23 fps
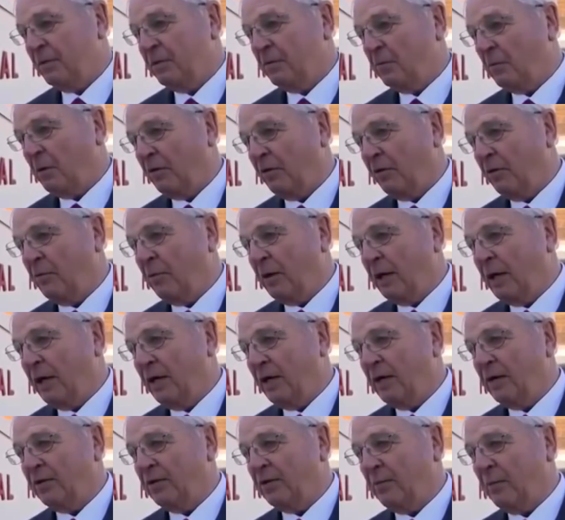what you
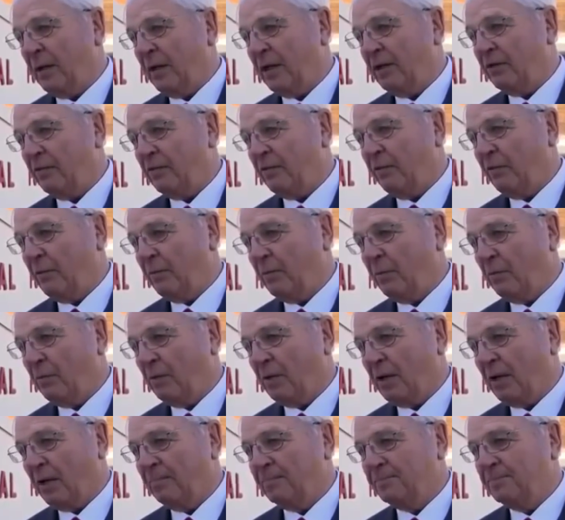need as a manager of a football
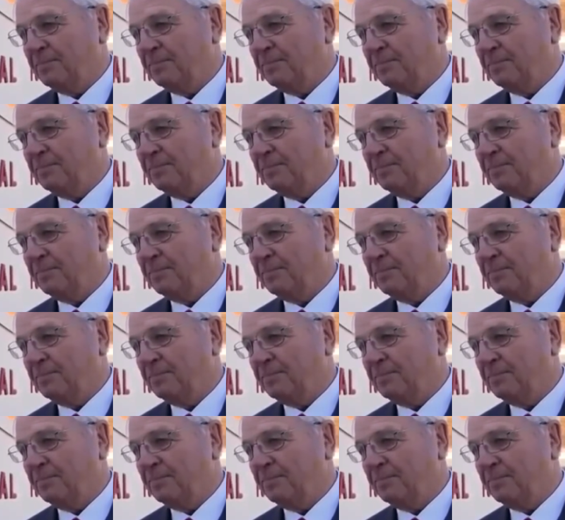club.